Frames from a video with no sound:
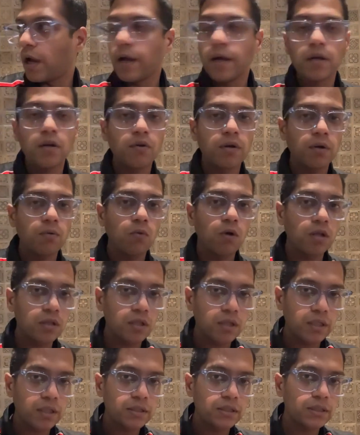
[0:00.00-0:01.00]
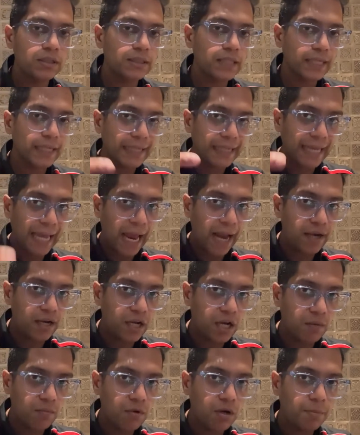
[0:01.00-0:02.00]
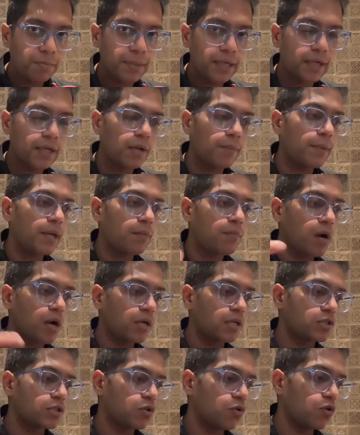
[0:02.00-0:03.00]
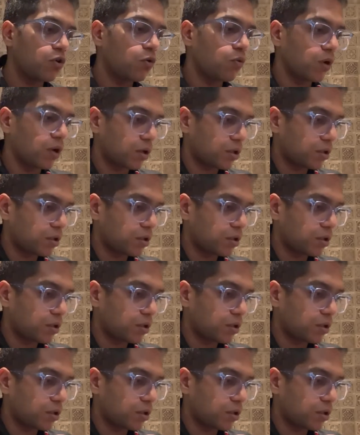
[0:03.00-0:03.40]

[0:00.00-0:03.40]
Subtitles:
Look at what are the reasons that can come up that can make markets go lower.